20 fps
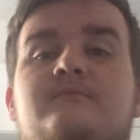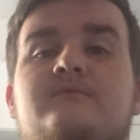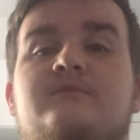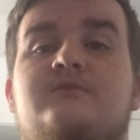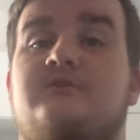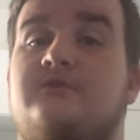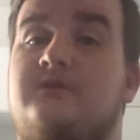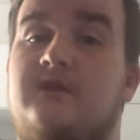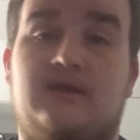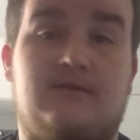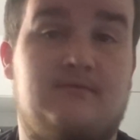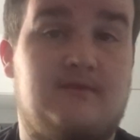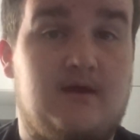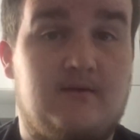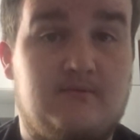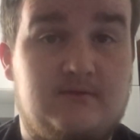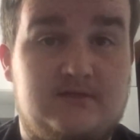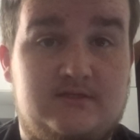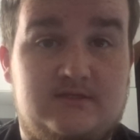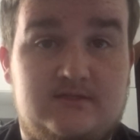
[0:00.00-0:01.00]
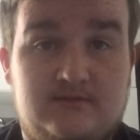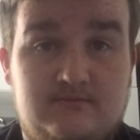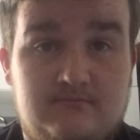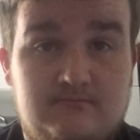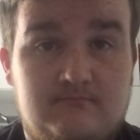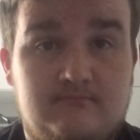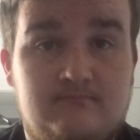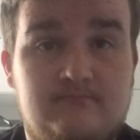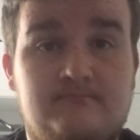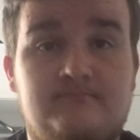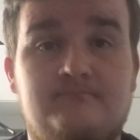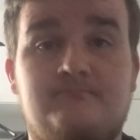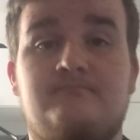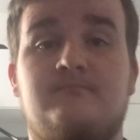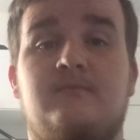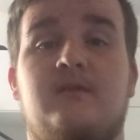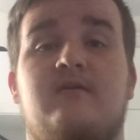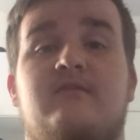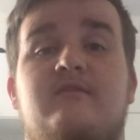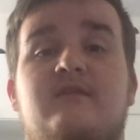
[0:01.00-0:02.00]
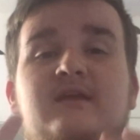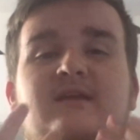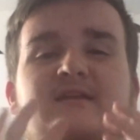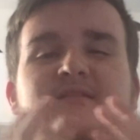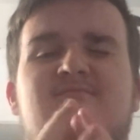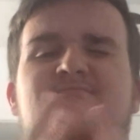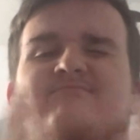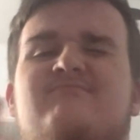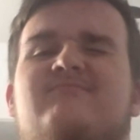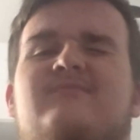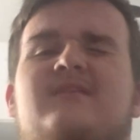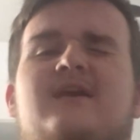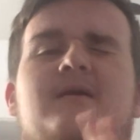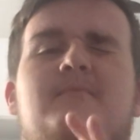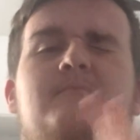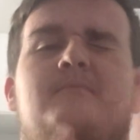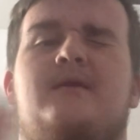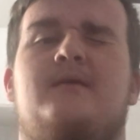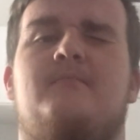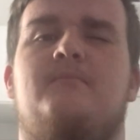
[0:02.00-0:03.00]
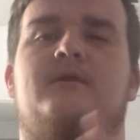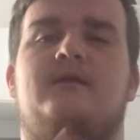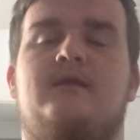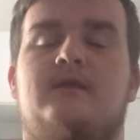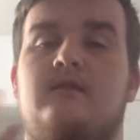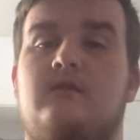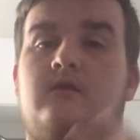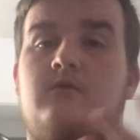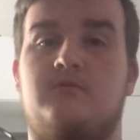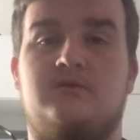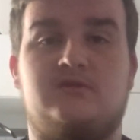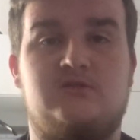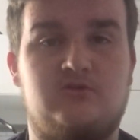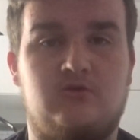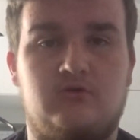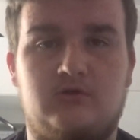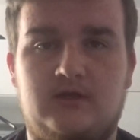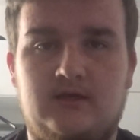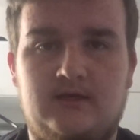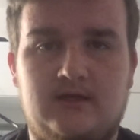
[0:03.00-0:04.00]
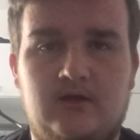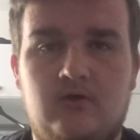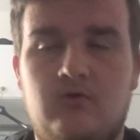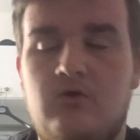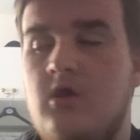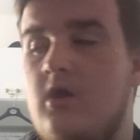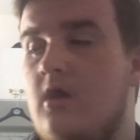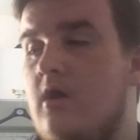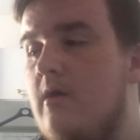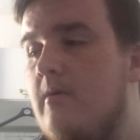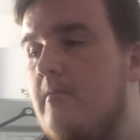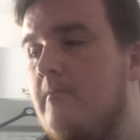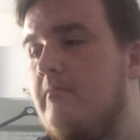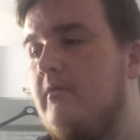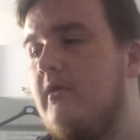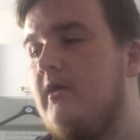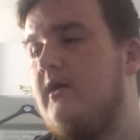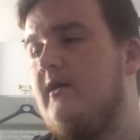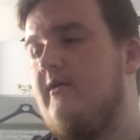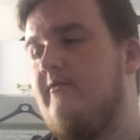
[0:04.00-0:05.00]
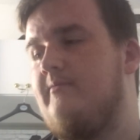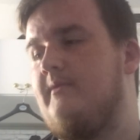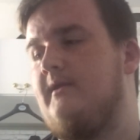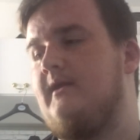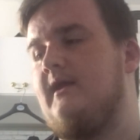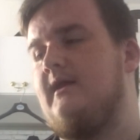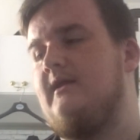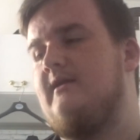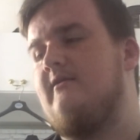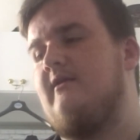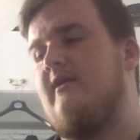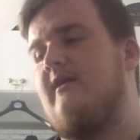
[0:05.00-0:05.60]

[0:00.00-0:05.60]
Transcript: So yeah, that was, I think, that may be a little bit sorted now, but I've been kind of